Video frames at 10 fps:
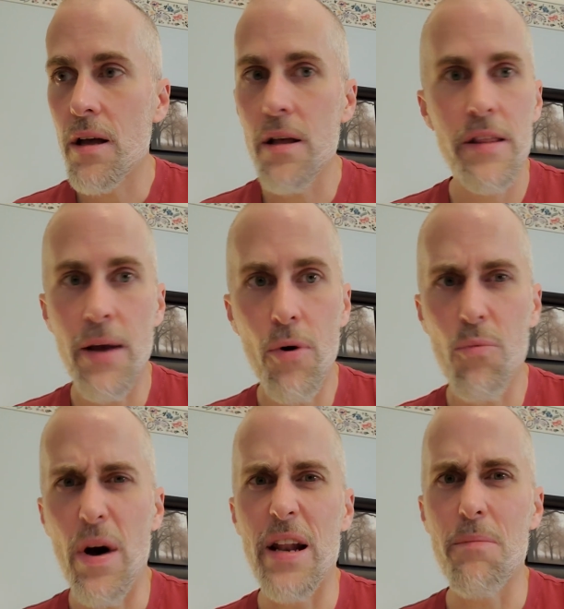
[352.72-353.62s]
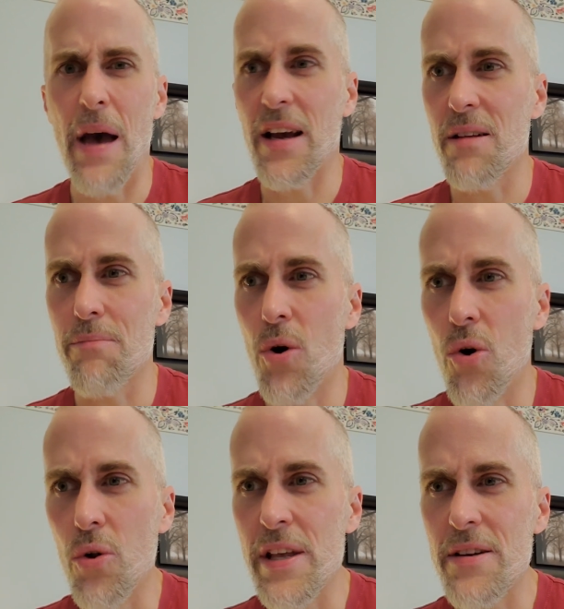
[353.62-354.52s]
they were not wanted back in
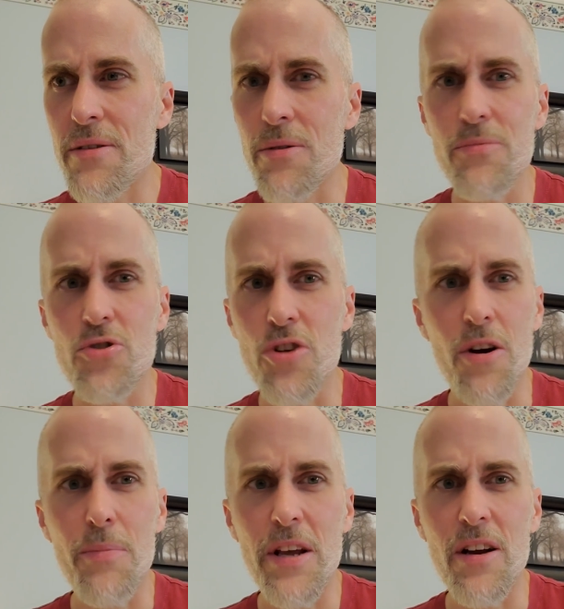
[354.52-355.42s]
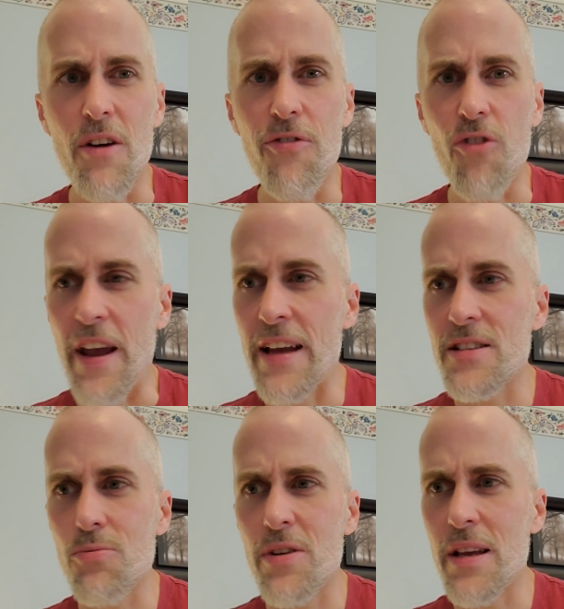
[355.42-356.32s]
Poland or Germany or
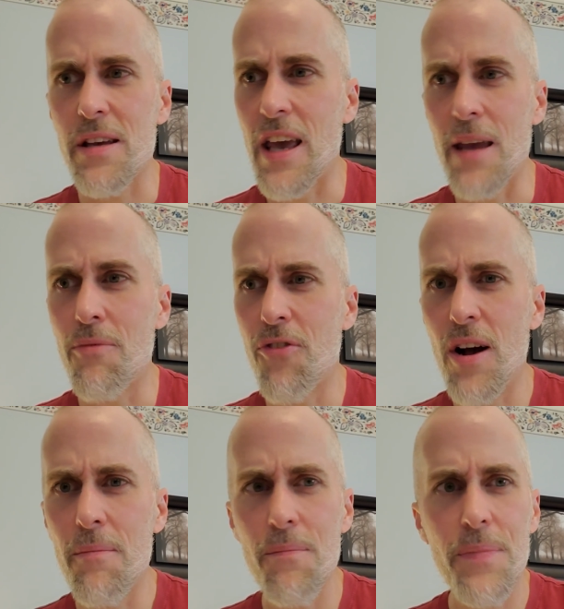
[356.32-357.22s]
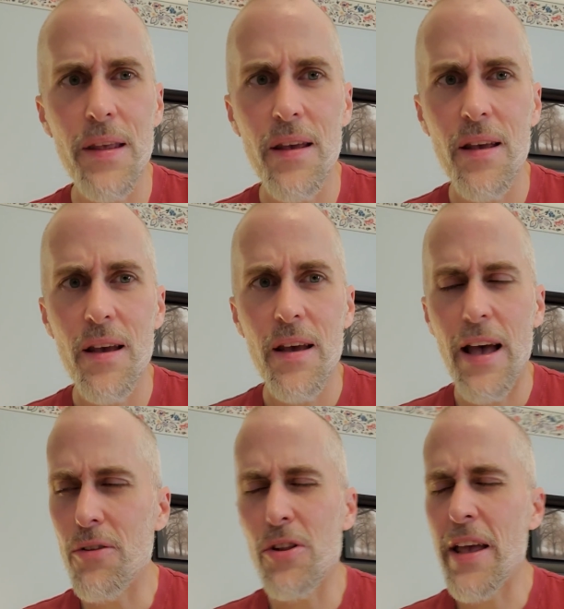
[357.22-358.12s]
France where they came from.
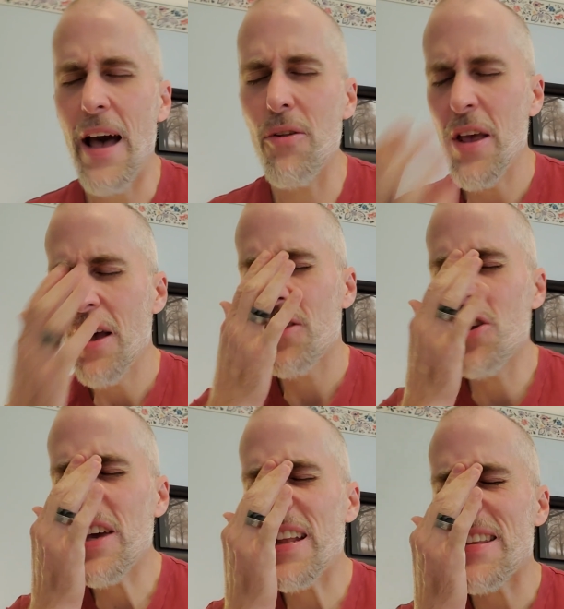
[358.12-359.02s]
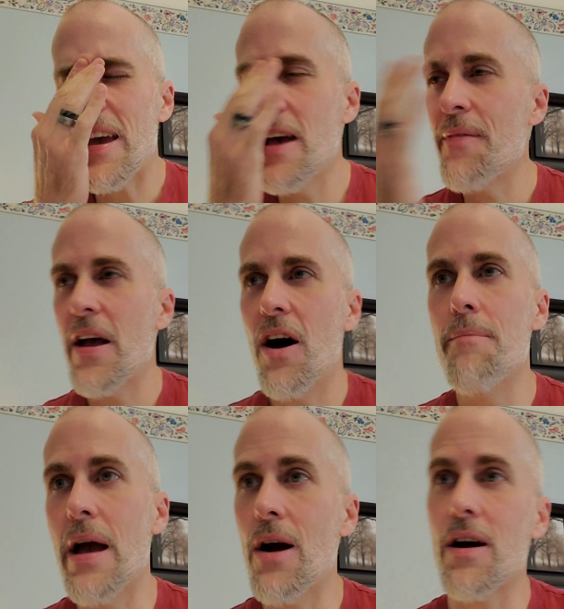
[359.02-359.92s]
Hell, hell look at
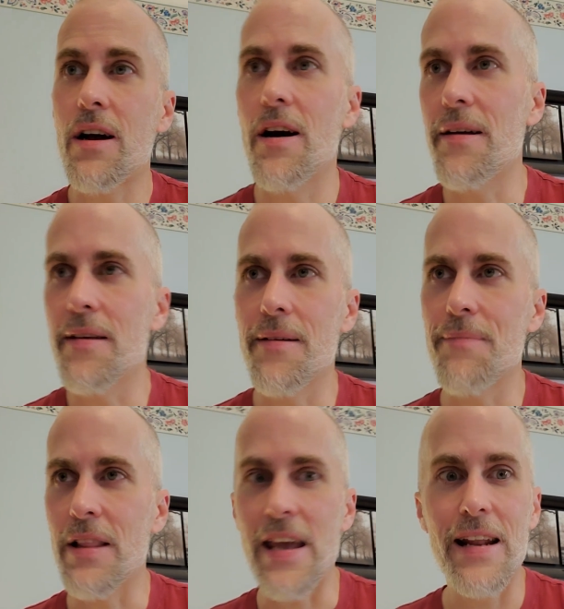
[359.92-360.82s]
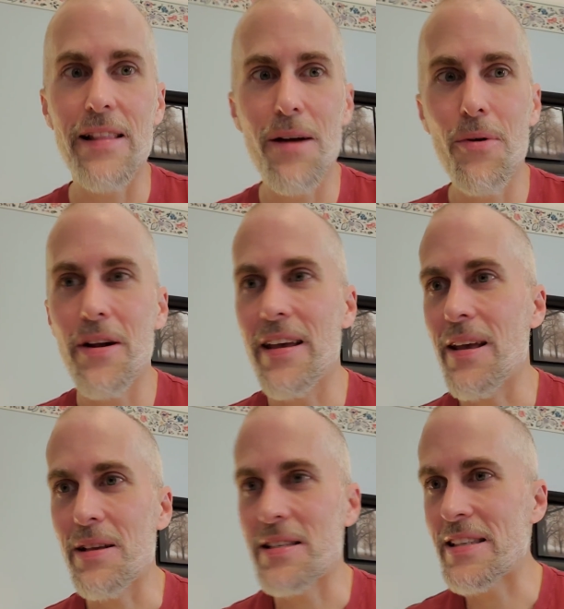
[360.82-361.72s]
America, the Lady
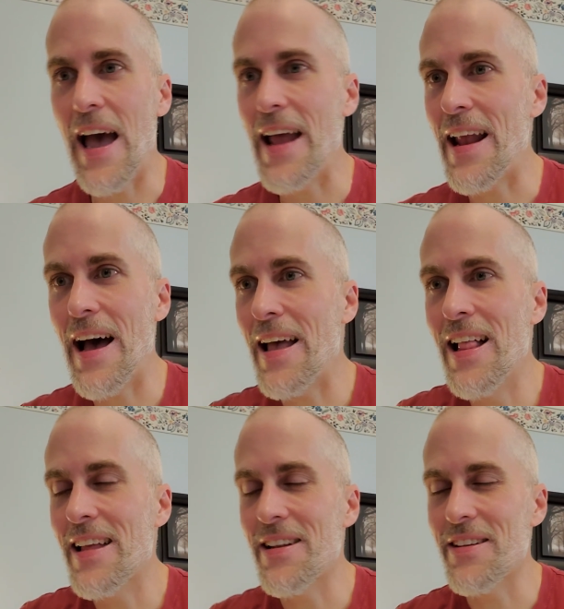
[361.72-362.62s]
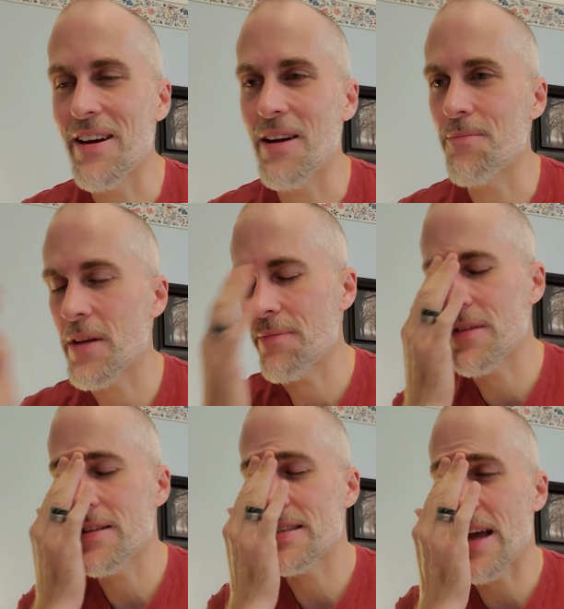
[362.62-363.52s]
Liberty, Staten Island, uh,
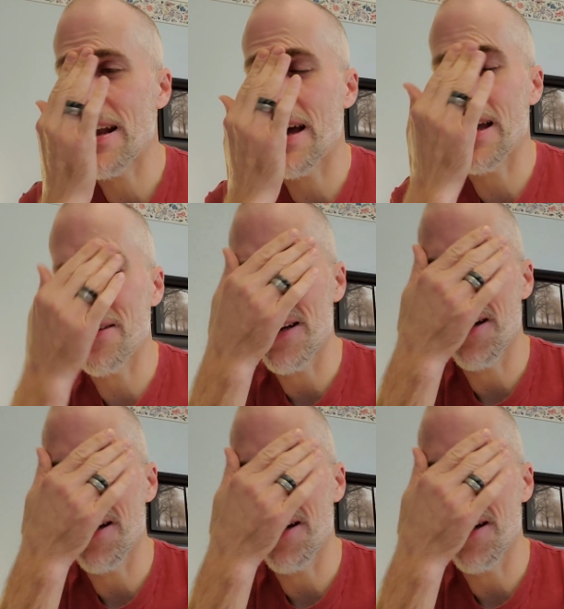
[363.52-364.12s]
Staten Island.